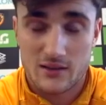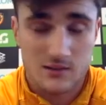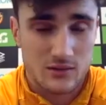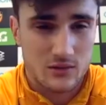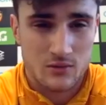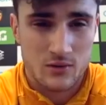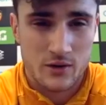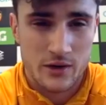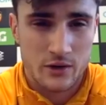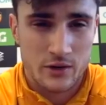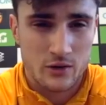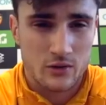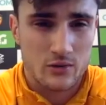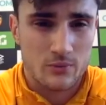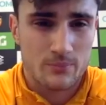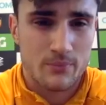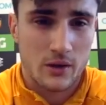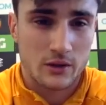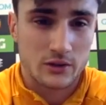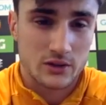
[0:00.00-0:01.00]
it's a really good
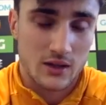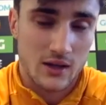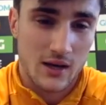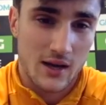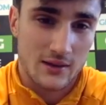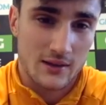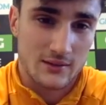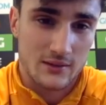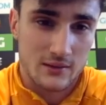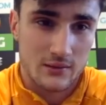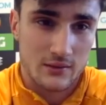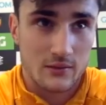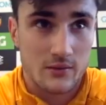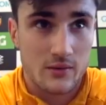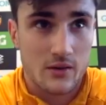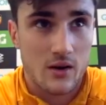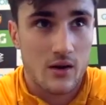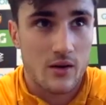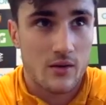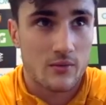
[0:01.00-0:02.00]
bunch of lads, and
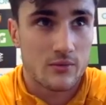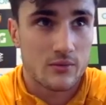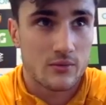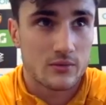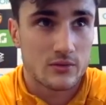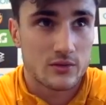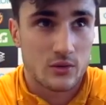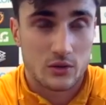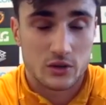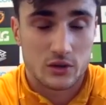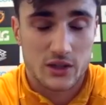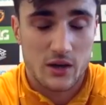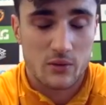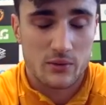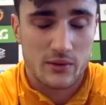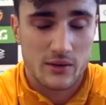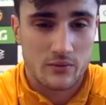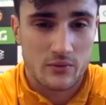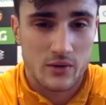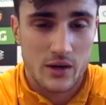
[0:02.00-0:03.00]
sort of
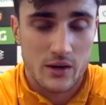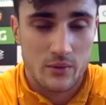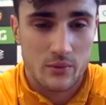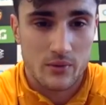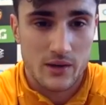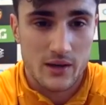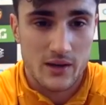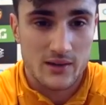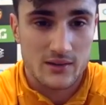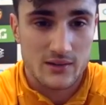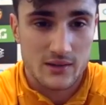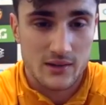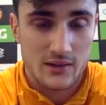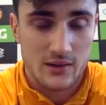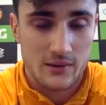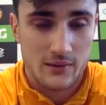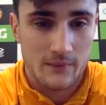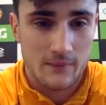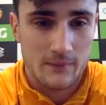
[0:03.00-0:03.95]
gelled in really easier.